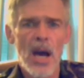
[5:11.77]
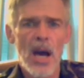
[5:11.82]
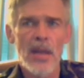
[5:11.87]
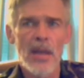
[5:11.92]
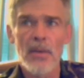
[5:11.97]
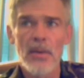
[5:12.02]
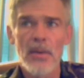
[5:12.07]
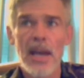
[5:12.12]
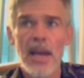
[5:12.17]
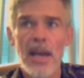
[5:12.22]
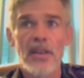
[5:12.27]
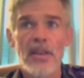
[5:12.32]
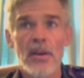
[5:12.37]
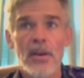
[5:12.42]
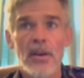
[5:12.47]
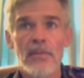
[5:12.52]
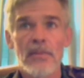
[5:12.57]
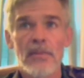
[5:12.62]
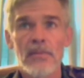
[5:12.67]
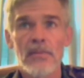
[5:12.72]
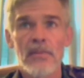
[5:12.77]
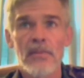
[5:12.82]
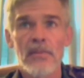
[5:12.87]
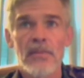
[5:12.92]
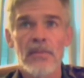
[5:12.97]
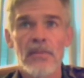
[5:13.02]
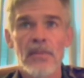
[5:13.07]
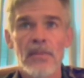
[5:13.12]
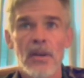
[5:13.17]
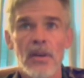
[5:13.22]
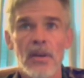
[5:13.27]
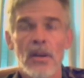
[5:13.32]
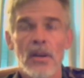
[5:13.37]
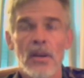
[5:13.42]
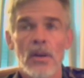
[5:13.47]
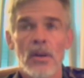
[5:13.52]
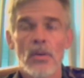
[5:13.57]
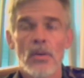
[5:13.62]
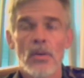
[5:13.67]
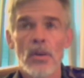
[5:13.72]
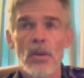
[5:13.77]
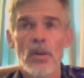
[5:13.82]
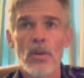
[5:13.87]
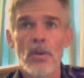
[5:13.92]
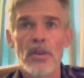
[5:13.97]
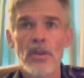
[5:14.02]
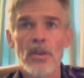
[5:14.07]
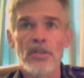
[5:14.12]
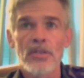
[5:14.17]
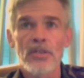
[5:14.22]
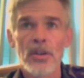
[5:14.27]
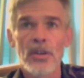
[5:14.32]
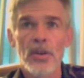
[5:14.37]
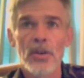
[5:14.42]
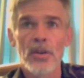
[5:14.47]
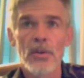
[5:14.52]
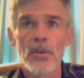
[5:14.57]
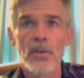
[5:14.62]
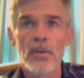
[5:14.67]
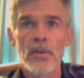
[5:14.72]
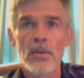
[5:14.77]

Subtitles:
and then we had the World War II,